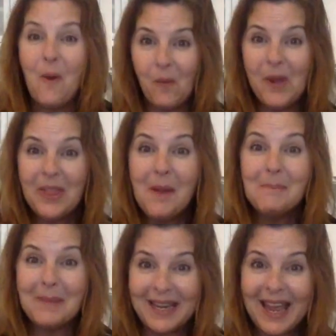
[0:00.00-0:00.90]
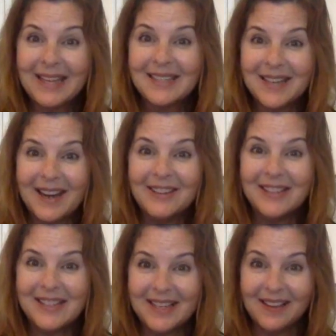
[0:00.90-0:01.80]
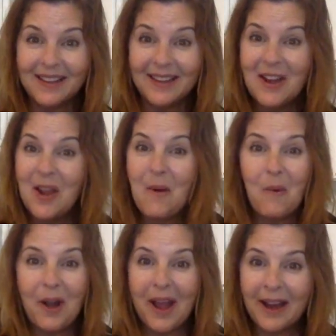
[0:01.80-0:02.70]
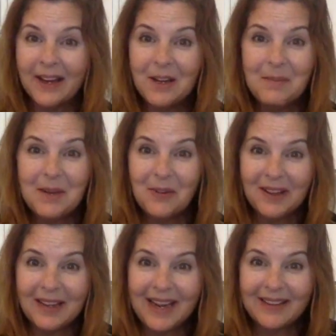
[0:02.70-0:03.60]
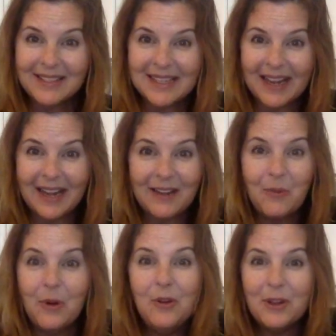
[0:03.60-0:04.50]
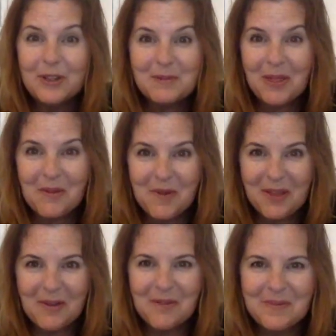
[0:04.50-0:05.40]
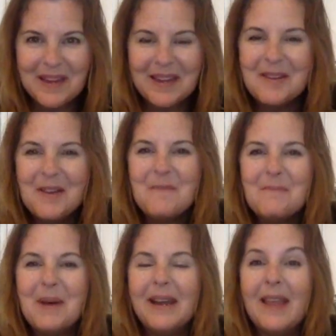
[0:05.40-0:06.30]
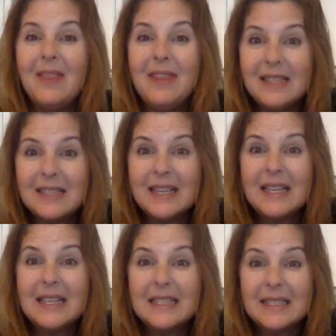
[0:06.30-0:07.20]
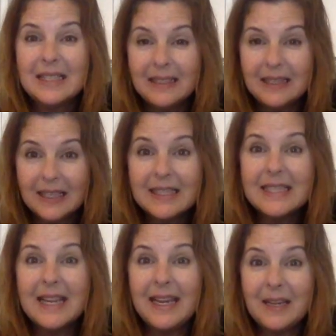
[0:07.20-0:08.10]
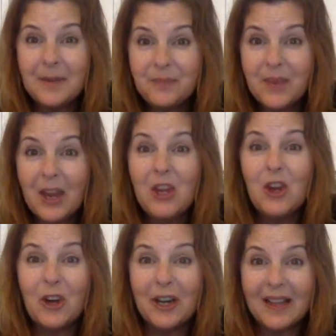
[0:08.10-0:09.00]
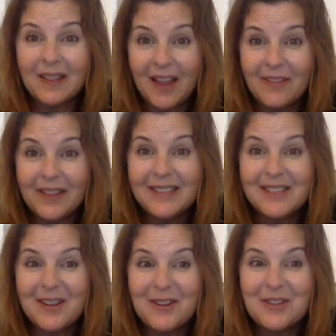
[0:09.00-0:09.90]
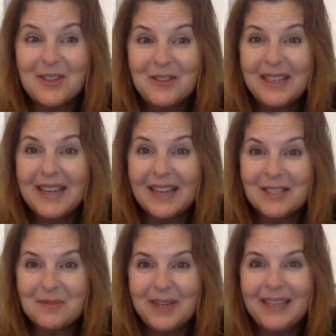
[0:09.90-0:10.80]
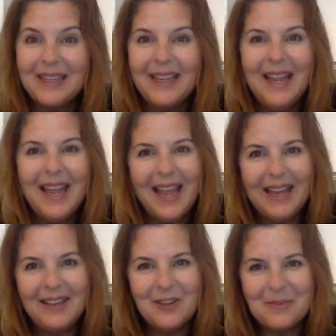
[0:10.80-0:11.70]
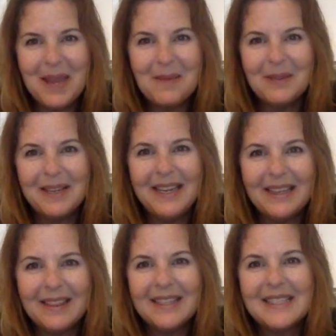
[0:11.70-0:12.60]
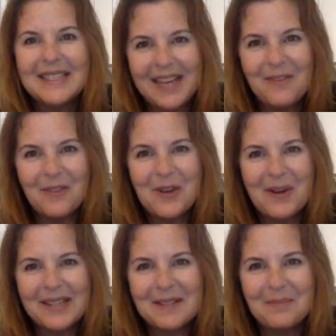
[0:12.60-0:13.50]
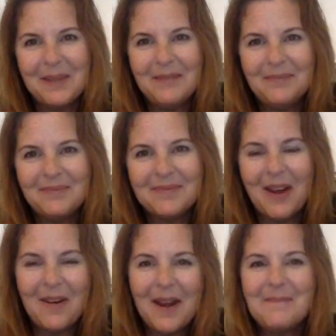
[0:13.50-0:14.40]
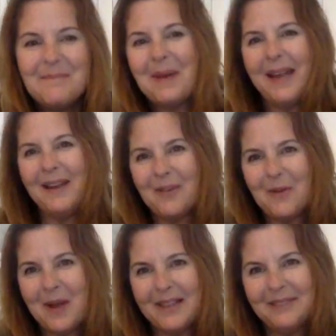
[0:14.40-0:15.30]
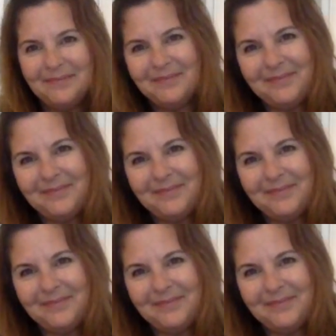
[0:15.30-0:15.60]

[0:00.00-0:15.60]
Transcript: with my cast iron skillet. We're not going to be grilling outside. Who knows what the weather will be, but this this steak you're going to love it. So tune in next week and you'll be able to get this savory recipe. All right. Bye everyone.